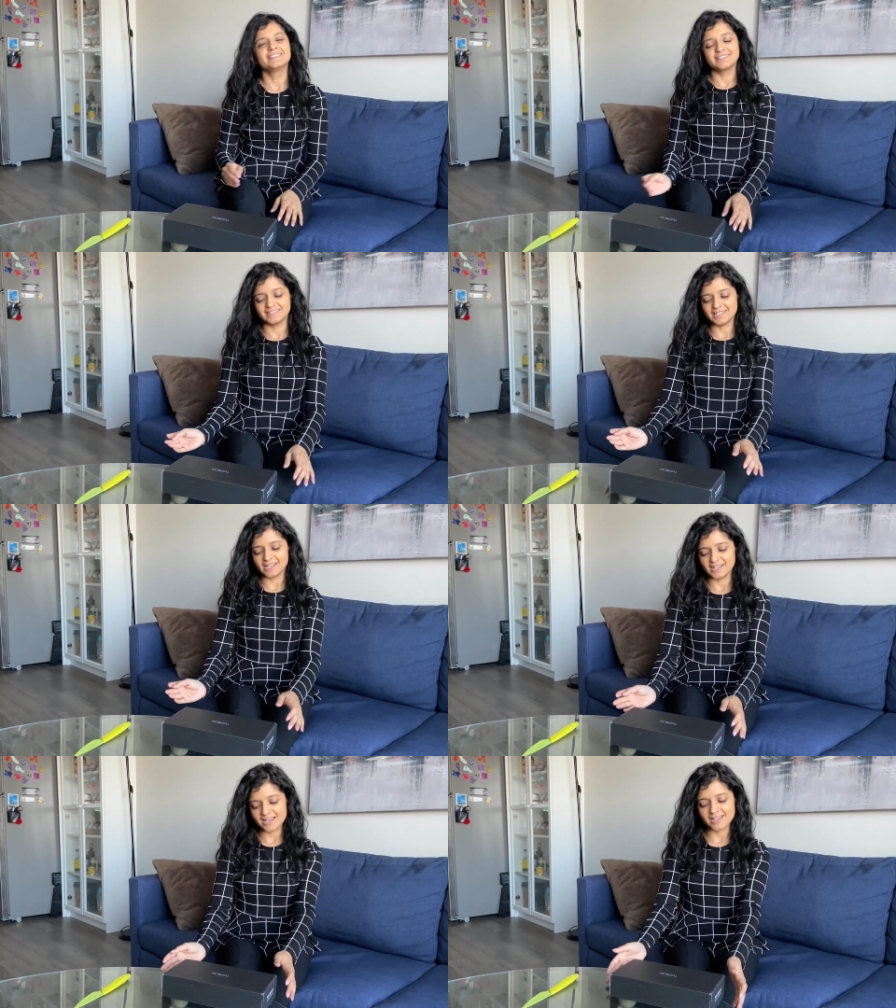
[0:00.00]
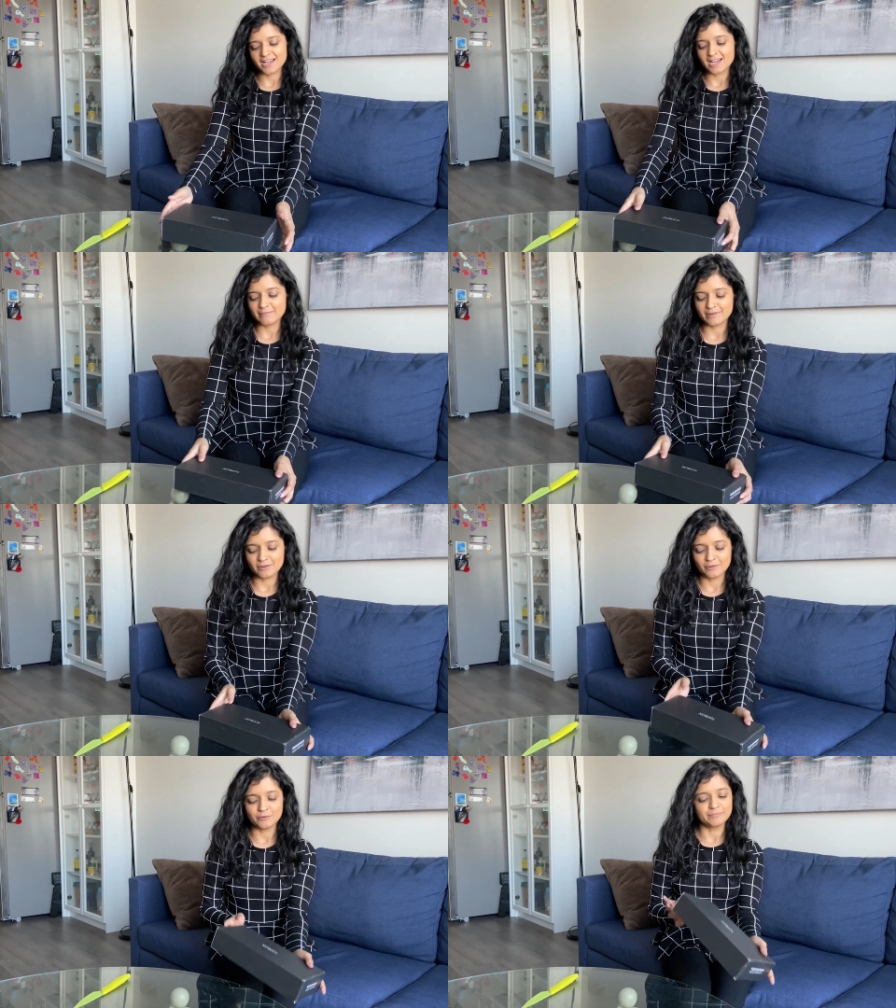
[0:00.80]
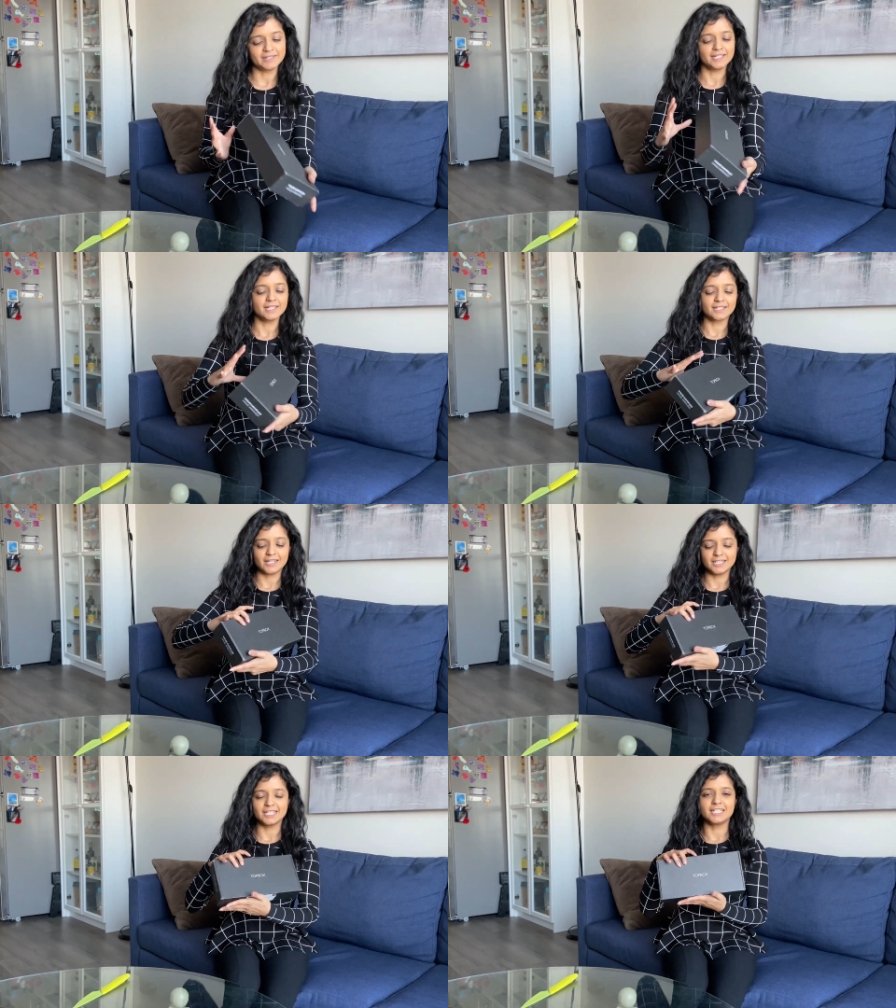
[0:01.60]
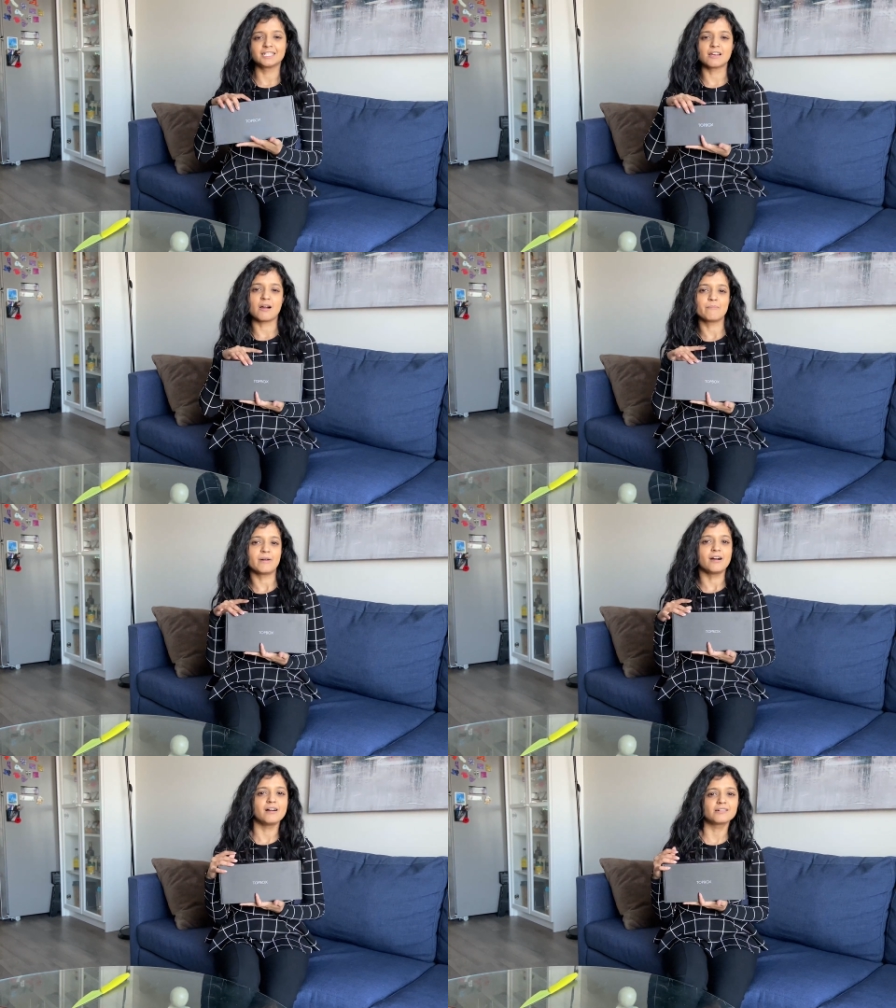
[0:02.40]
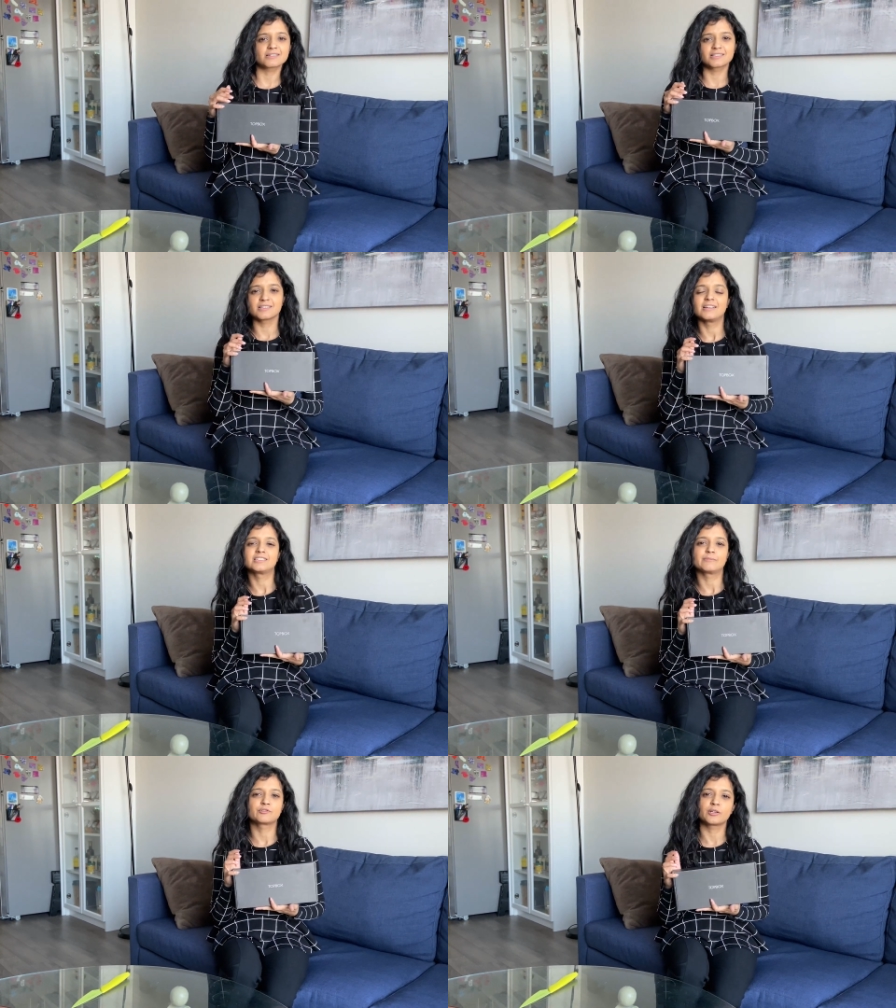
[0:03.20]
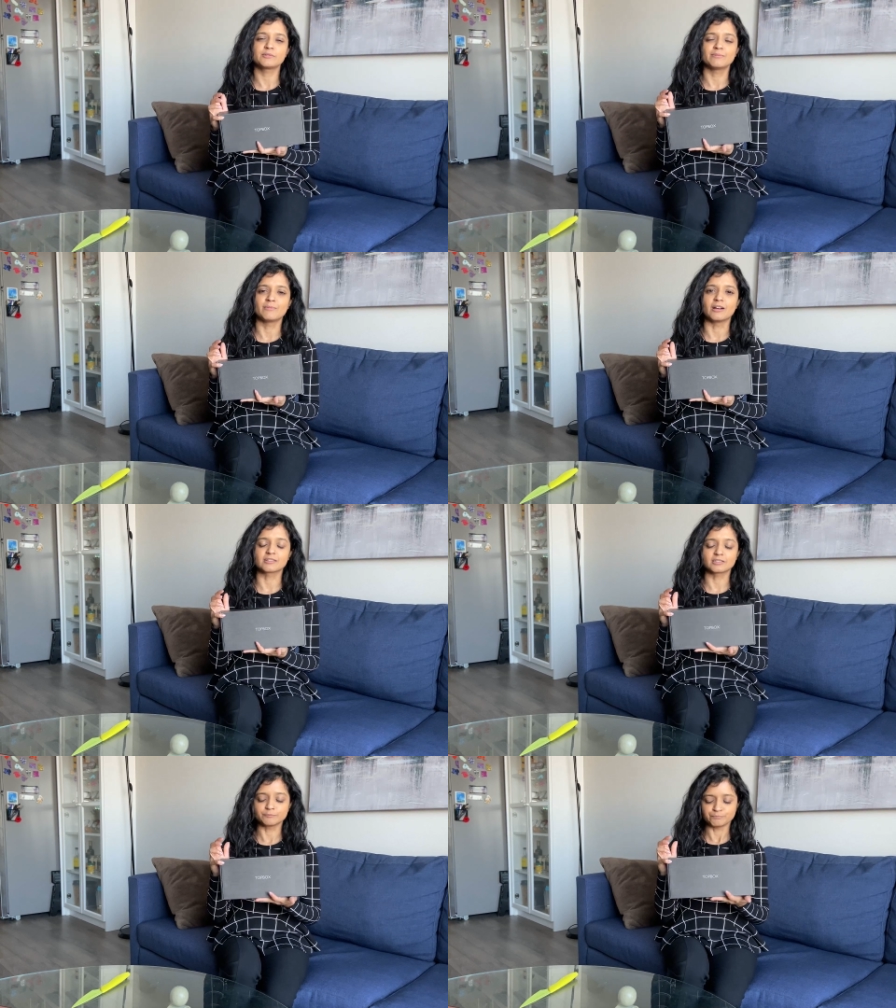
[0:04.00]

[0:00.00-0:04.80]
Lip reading: Today I am opening the TopBox subscription box.